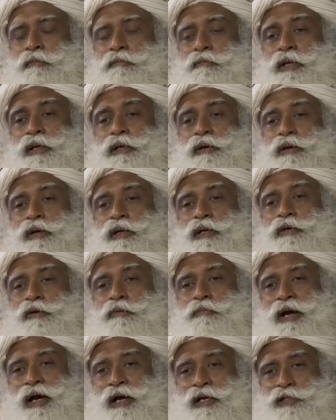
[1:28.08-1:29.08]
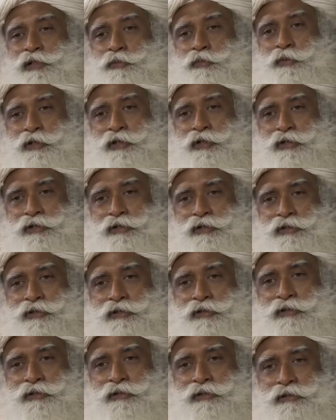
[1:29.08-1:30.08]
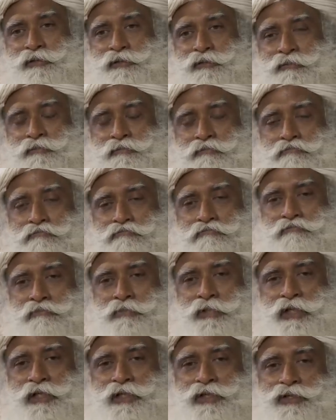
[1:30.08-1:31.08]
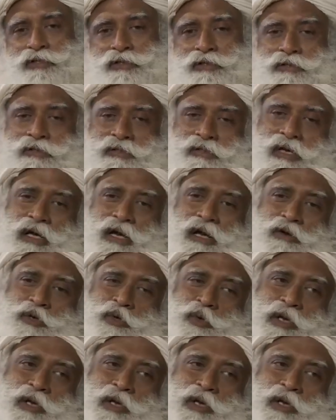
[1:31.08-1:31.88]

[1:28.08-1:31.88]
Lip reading: But according to my experience, it's around